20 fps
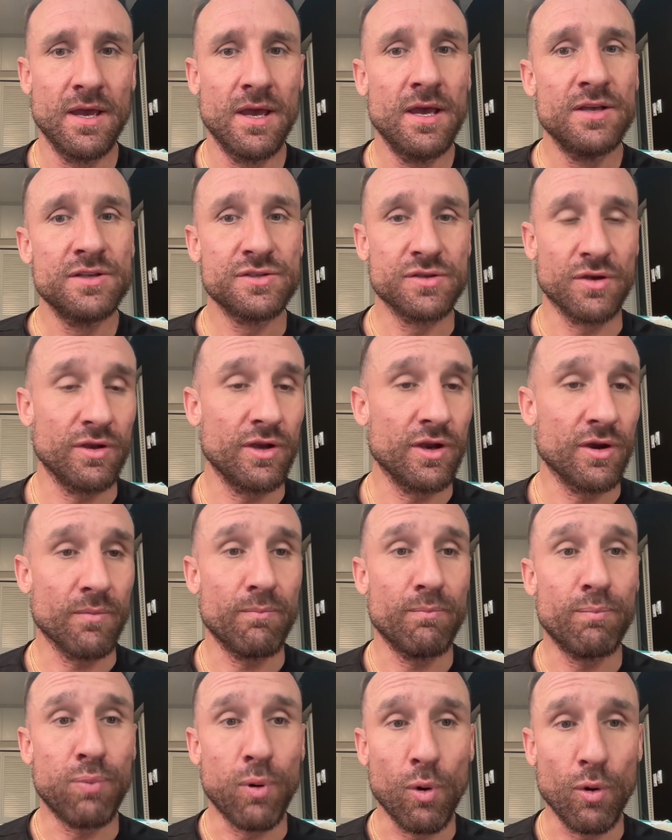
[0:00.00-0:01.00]
So your
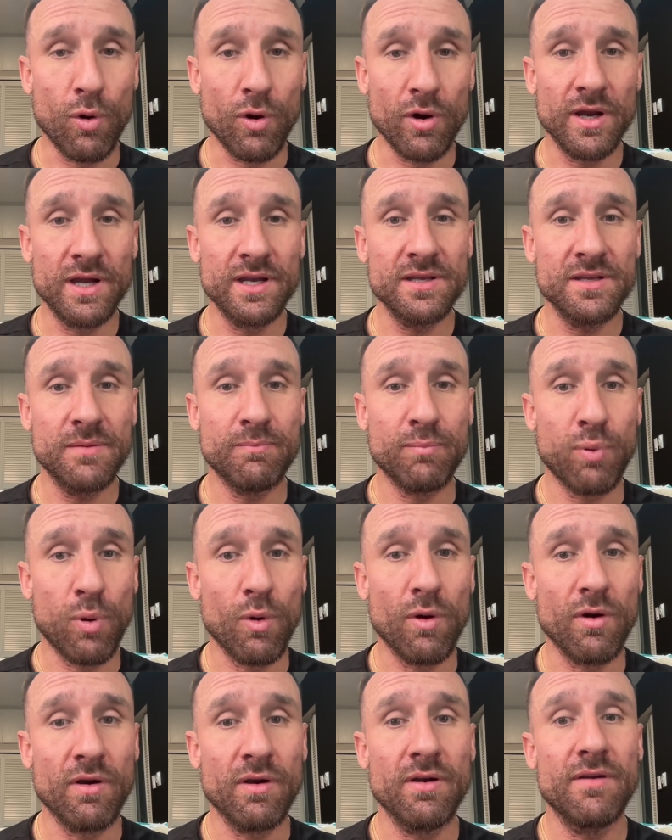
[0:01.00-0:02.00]

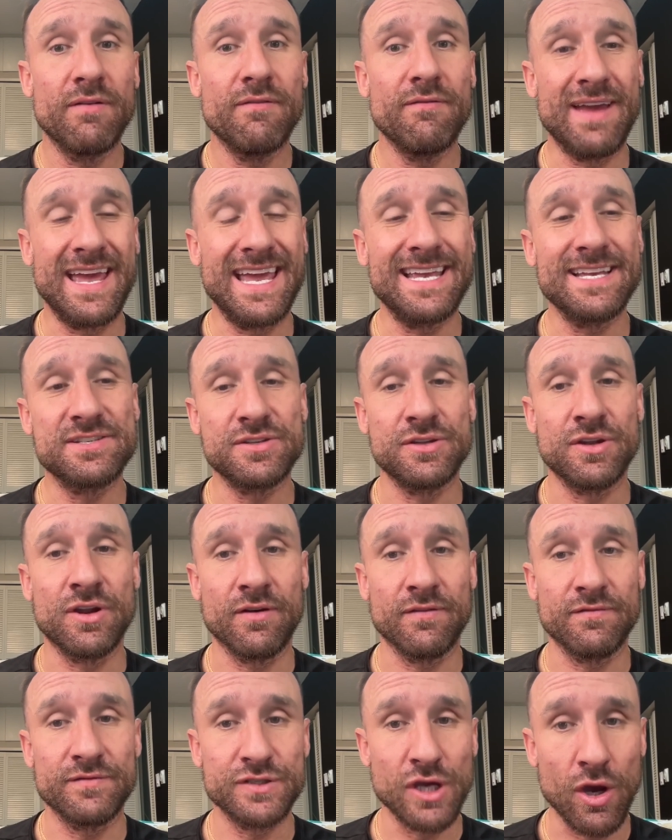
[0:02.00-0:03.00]
poor vagus
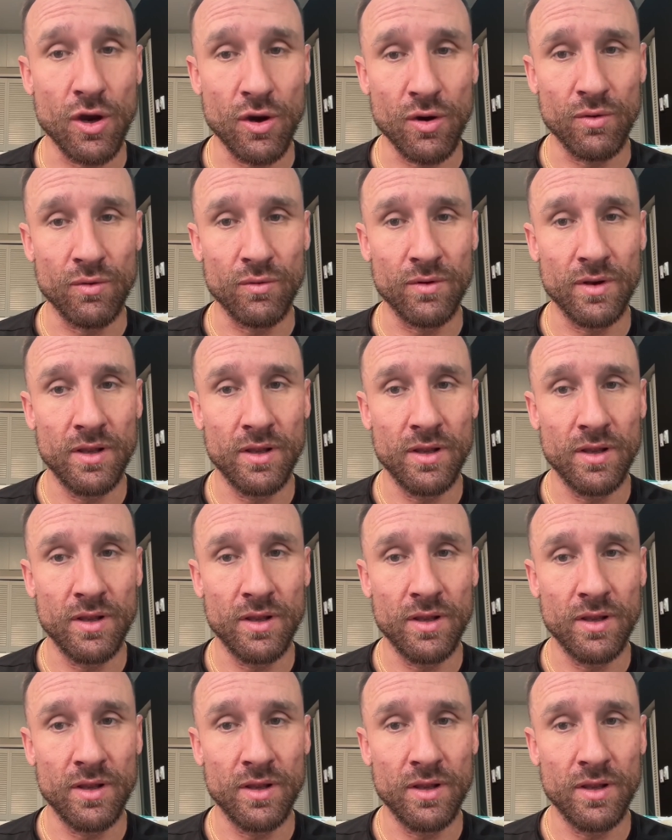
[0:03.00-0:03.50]
nerve tone